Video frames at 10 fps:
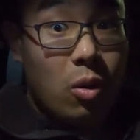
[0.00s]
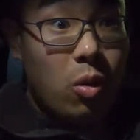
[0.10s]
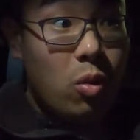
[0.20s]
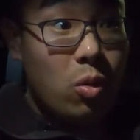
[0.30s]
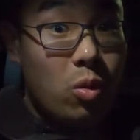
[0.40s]

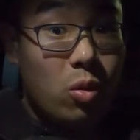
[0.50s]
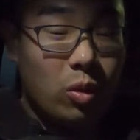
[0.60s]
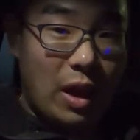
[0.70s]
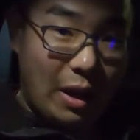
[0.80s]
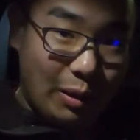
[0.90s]
Whew,
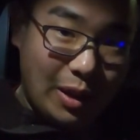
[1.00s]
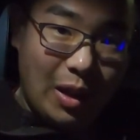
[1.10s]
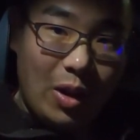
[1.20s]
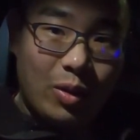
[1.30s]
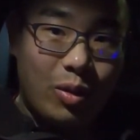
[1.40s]
that was a
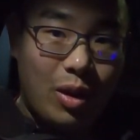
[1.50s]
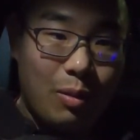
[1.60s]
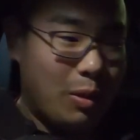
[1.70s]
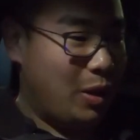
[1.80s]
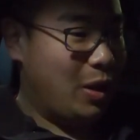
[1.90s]
long
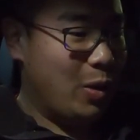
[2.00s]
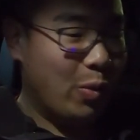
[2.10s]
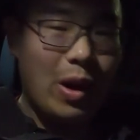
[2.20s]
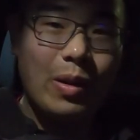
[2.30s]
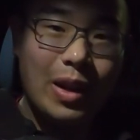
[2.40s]
trip.
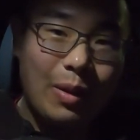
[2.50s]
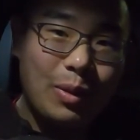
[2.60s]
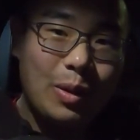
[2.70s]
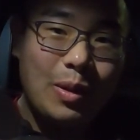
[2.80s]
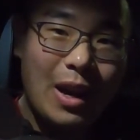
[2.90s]
Welcome
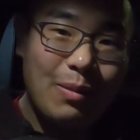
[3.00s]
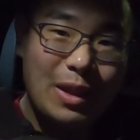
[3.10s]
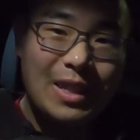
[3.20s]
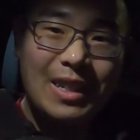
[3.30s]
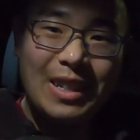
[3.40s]
to
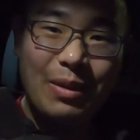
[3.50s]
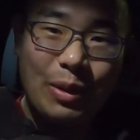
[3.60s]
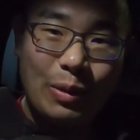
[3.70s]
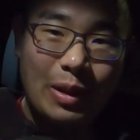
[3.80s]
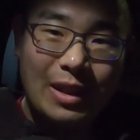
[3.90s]
Edmonton,
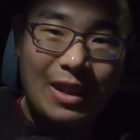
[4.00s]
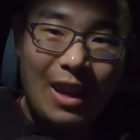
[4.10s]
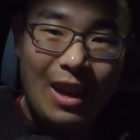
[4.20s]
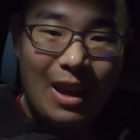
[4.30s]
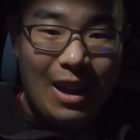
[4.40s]

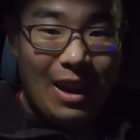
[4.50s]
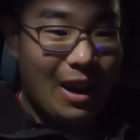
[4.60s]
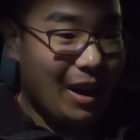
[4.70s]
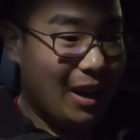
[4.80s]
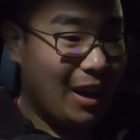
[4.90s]
everyone.
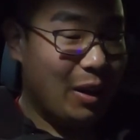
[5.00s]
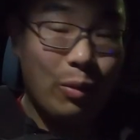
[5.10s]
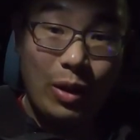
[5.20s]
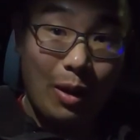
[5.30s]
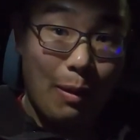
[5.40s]

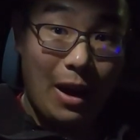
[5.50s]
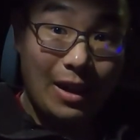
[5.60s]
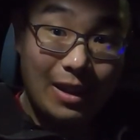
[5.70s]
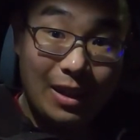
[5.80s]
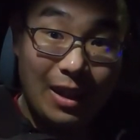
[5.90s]
We are
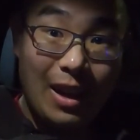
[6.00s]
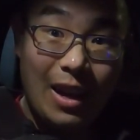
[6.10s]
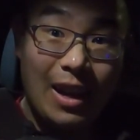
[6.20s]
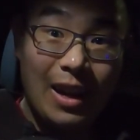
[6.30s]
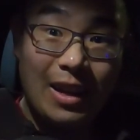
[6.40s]
back,
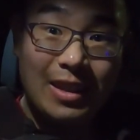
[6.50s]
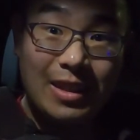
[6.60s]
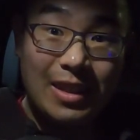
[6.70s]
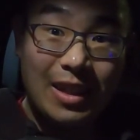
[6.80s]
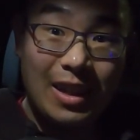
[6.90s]

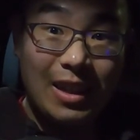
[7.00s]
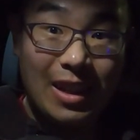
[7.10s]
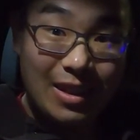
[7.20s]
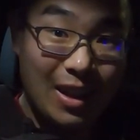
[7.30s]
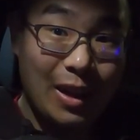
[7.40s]
and
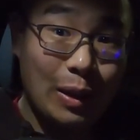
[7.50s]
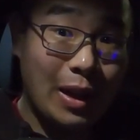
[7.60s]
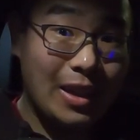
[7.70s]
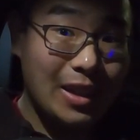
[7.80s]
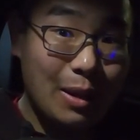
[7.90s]
let's take a
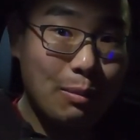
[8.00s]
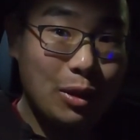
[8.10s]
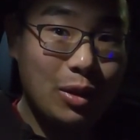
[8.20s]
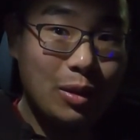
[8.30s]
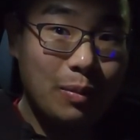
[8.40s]
look at the
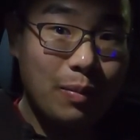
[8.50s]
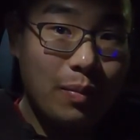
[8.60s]
numbers.